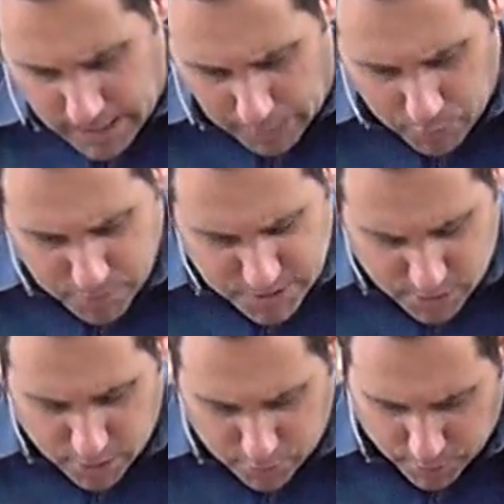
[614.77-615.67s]
I once
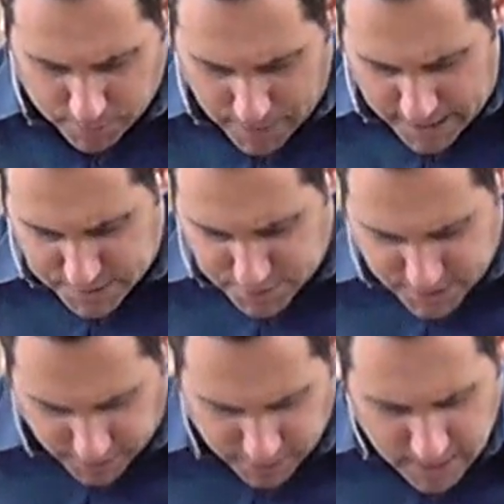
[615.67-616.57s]
uh, heard a pastor
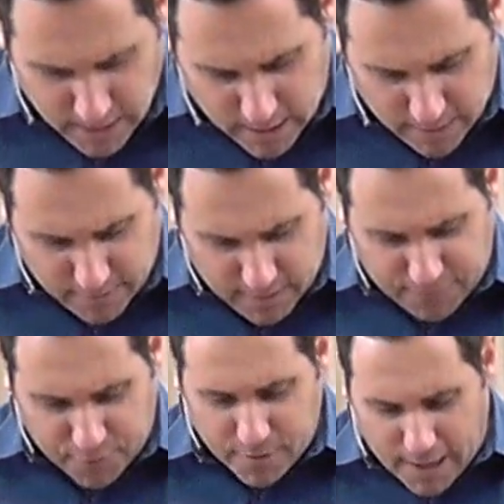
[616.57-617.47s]
say,
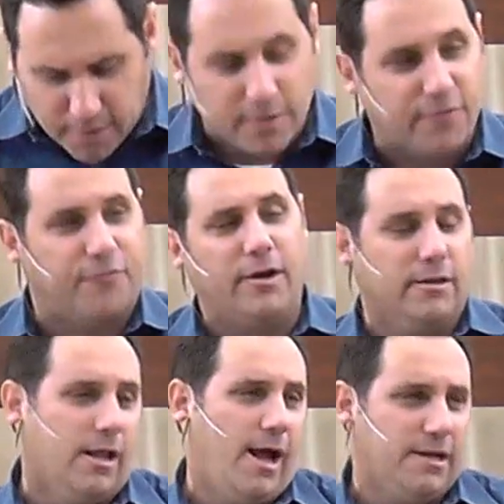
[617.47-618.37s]
if you're not on the
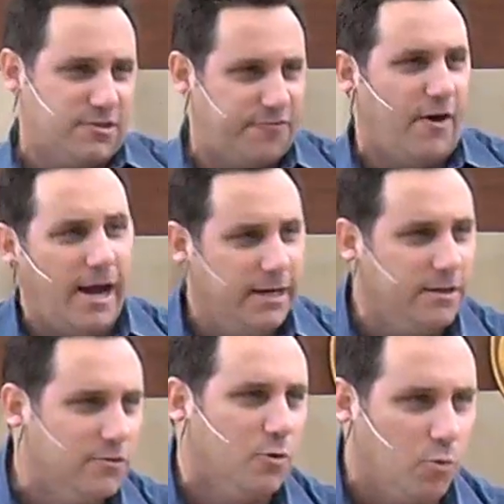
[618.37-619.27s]
front lines
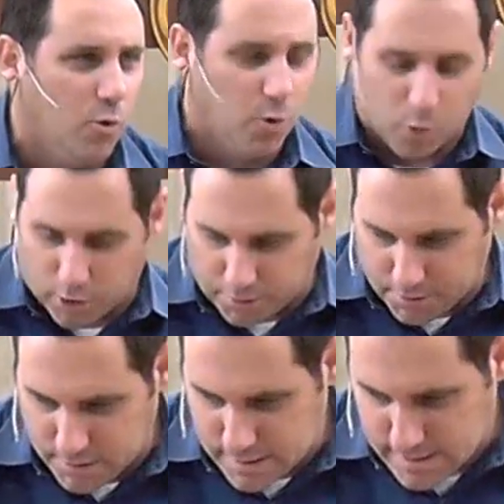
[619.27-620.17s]
fighting the
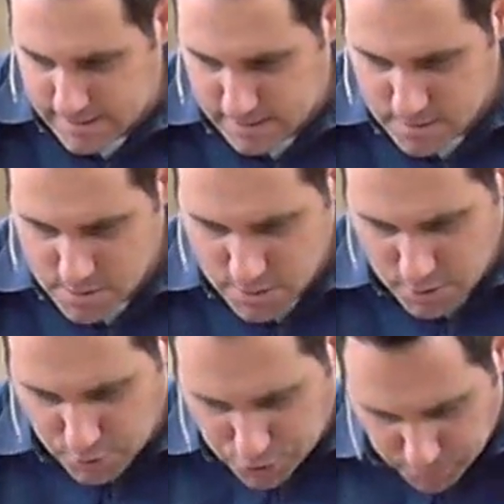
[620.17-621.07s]
war,
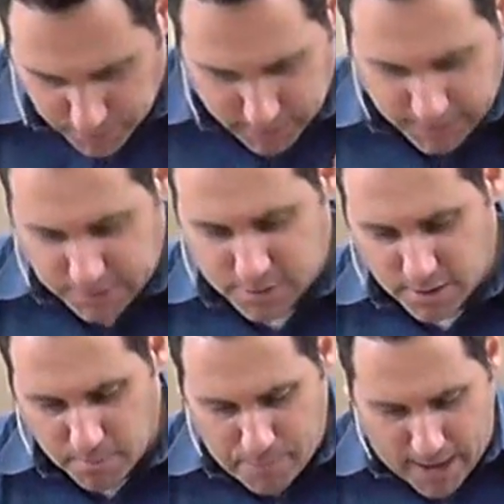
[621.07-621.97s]
you should be at least
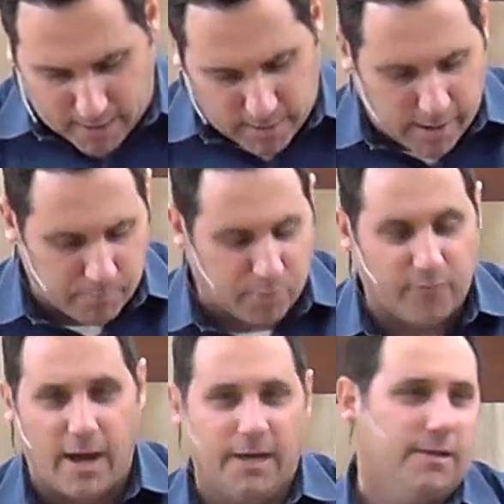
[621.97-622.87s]
on the back line
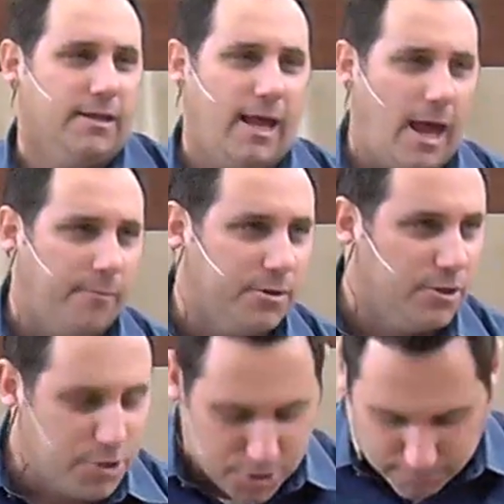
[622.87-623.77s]
providing the
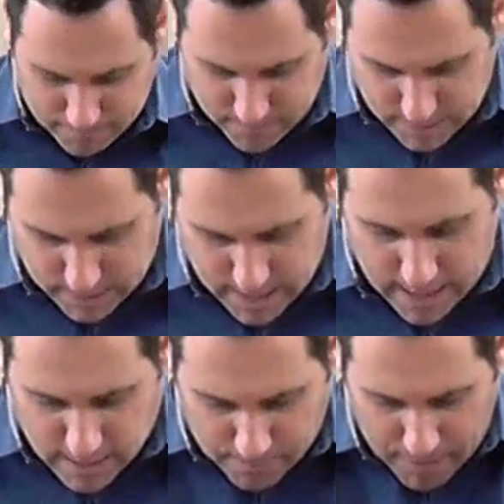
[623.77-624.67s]
ammunition.
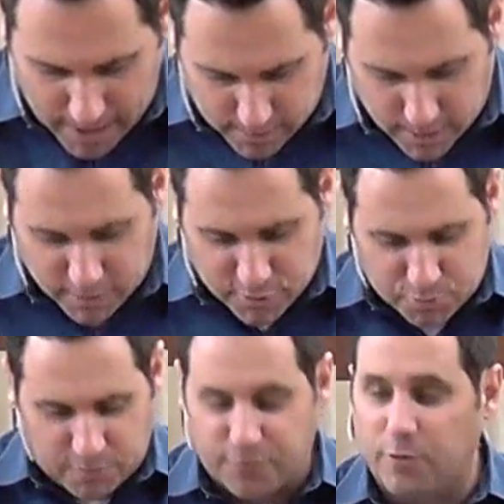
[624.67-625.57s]
And that back line is
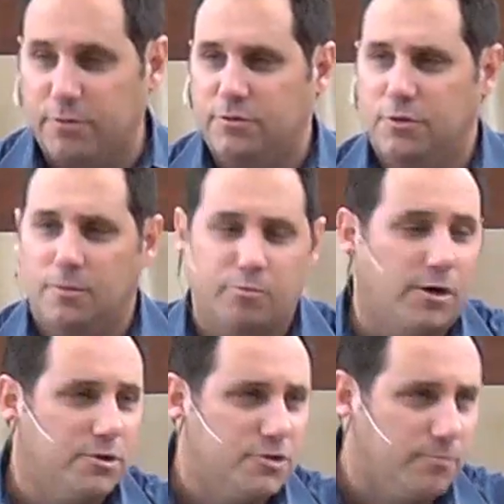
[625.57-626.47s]
referring to the
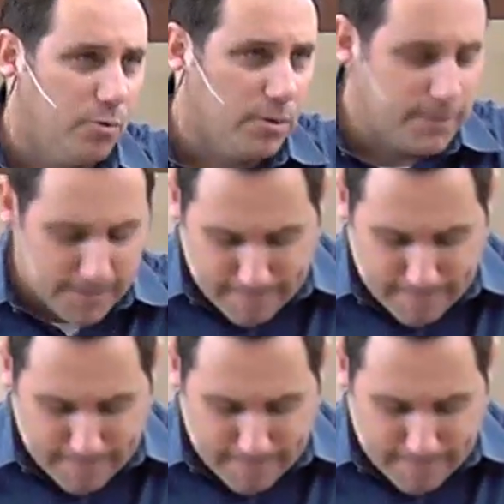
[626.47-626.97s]
prayer support.